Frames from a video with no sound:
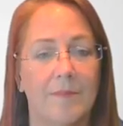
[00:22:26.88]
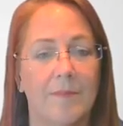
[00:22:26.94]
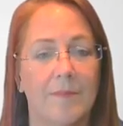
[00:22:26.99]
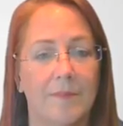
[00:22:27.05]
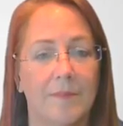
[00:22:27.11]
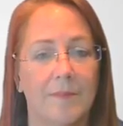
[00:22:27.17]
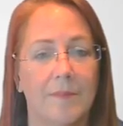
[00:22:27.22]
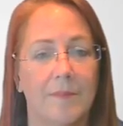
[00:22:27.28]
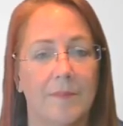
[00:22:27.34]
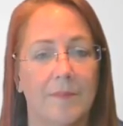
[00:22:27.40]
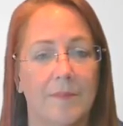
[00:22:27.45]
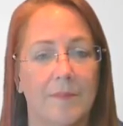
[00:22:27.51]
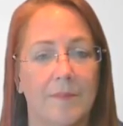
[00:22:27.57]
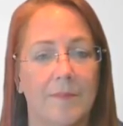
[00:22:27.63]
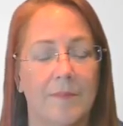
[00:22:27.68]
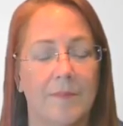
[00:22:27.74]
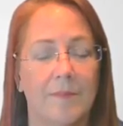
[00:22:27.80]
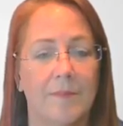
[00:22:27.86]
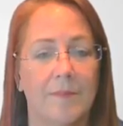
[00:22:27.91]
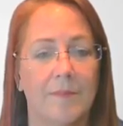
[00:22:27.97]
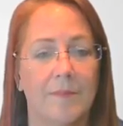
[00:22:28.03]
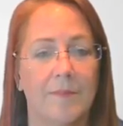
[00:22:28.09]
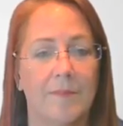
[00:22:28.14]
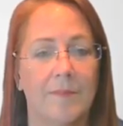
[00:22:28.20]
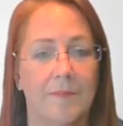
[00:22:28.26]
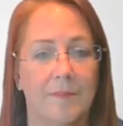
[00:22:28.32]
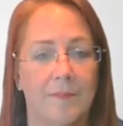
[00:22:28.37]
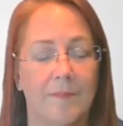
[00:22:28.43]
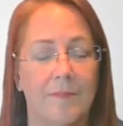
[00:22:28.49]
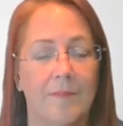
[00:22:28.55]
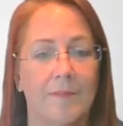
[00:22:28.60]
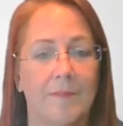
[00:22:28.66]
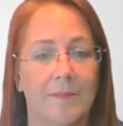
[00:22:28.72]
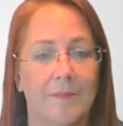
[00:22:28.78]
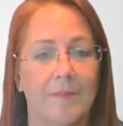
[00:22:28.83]

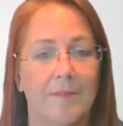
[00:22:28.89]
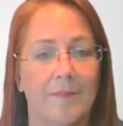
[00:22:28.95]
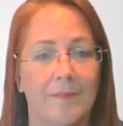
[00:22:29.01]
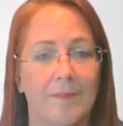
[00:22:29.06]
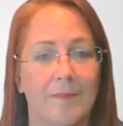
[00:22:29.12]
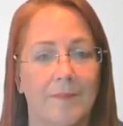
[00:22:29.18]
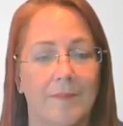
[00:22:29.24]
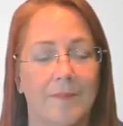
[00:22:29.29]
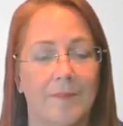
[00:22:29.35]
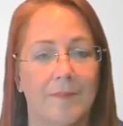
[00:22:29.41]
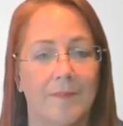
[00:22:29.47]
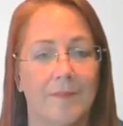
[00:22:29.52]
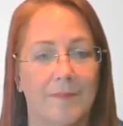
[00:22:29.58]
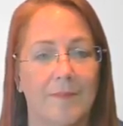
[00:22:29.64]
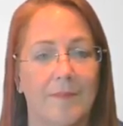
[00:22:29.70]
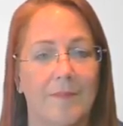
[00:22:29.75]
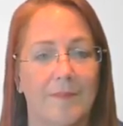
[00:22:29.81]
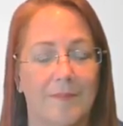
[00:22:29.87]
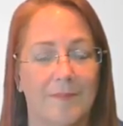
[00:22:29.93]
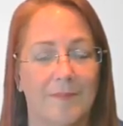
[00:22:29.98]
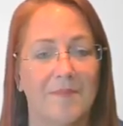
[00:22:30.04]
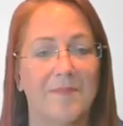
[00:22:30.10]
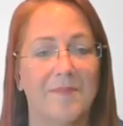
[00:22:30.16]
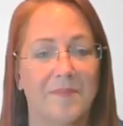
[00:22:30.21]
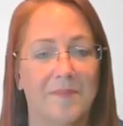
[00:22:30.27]
(silent)